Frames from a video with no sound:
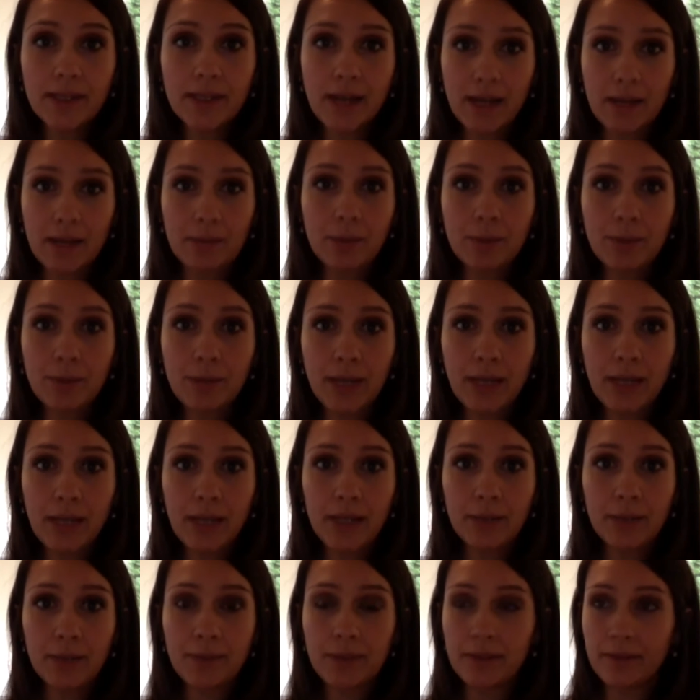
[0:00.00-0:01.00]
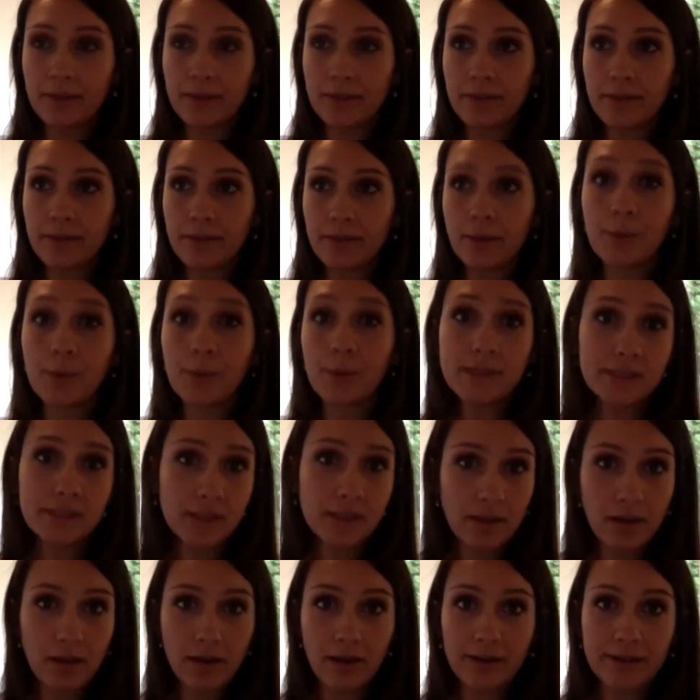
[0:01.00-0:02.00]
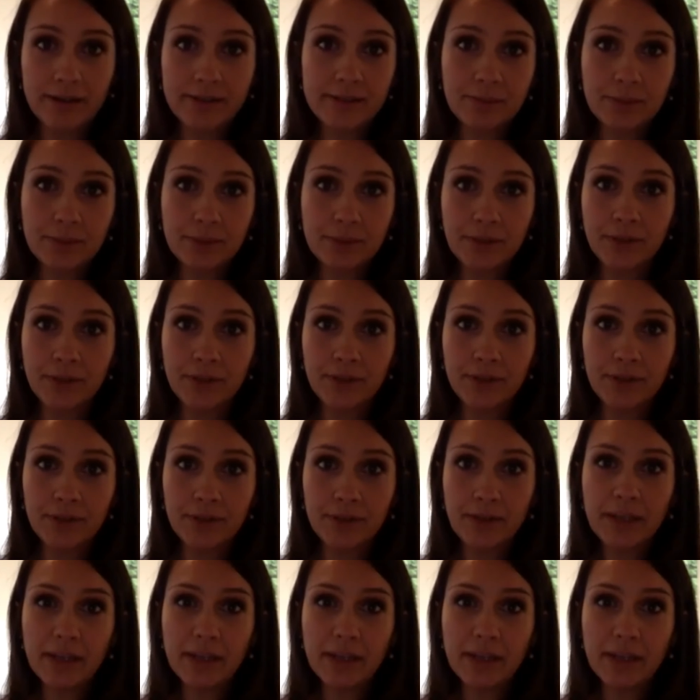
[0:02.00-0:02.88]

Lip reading: I'm okay with going to the hospital,